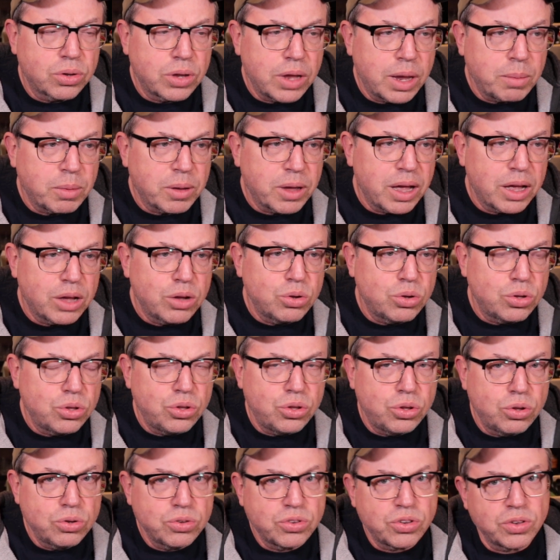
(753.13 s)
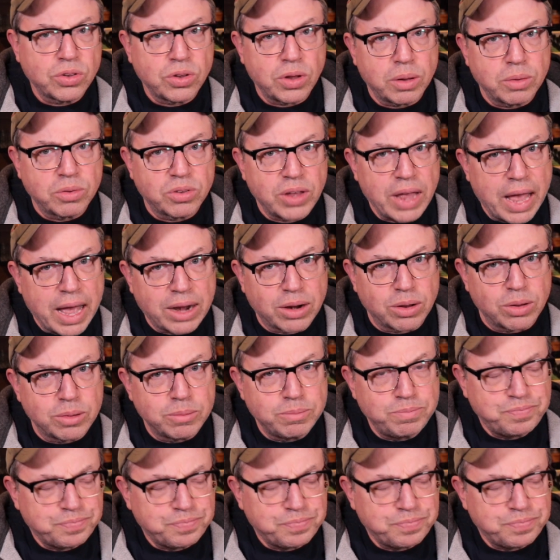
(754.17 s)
type of guy who uses a saddle.